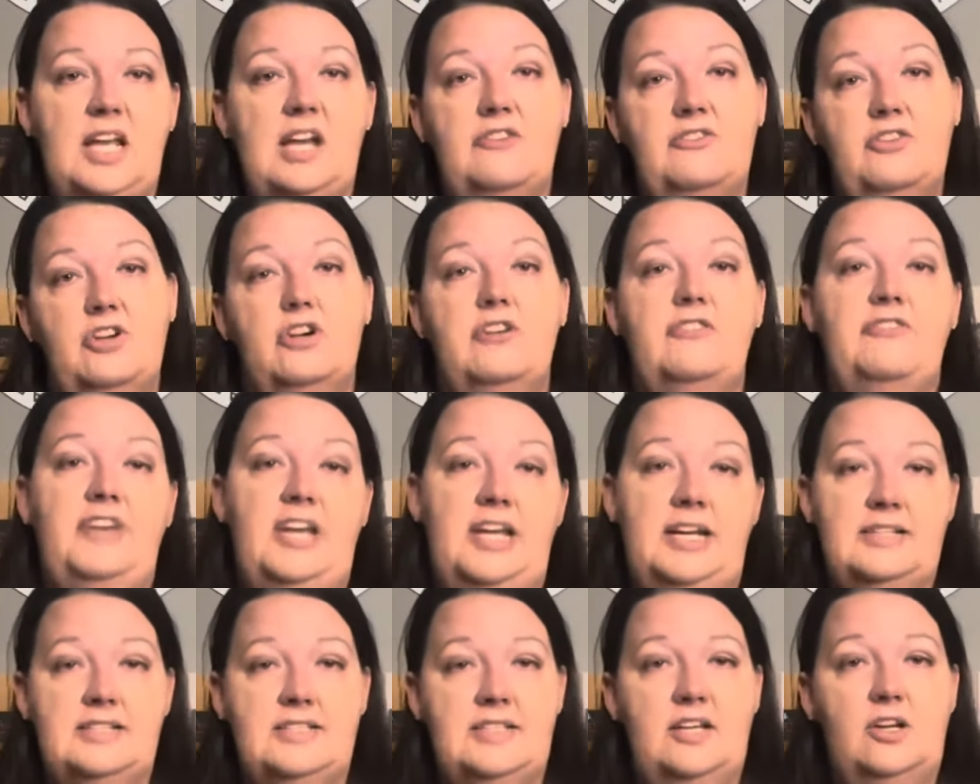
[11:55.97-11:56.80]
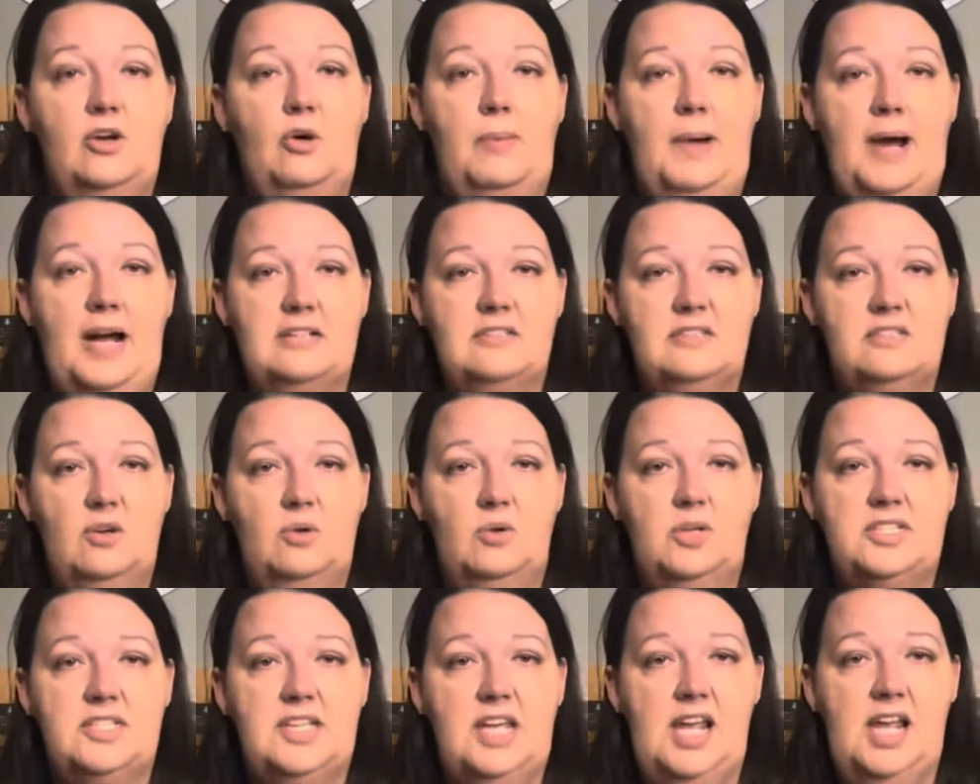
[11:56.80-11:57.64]
if you're a fan of single pot still
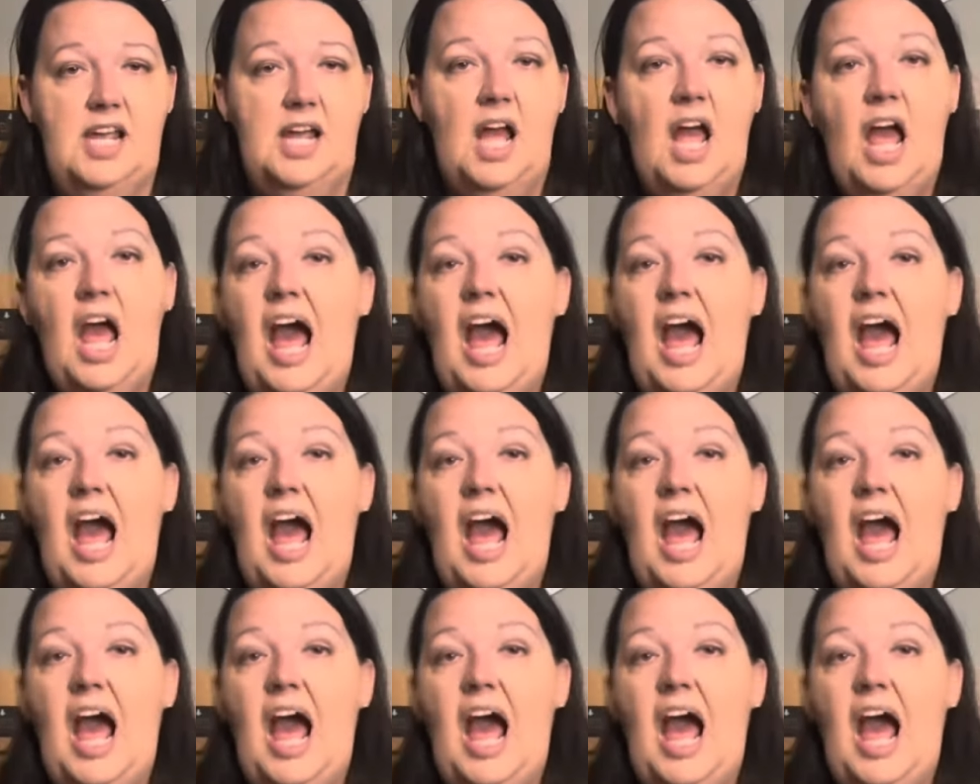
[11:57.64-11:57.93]
whiskey,